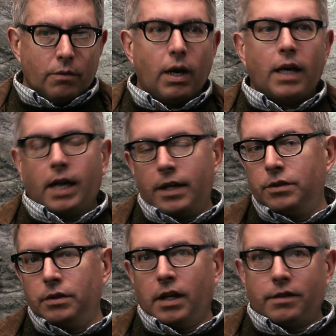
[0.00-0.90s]
Well, I
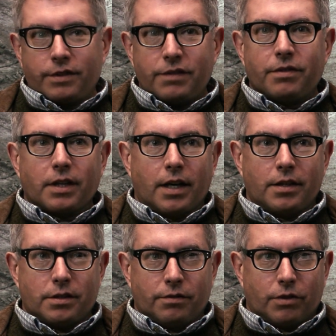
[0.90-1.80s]
do a lot of different
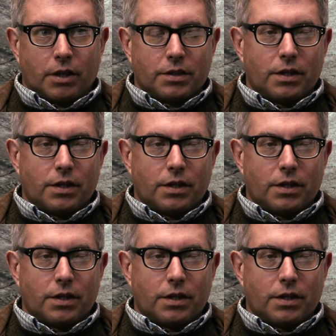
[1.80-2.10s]
kinds of work.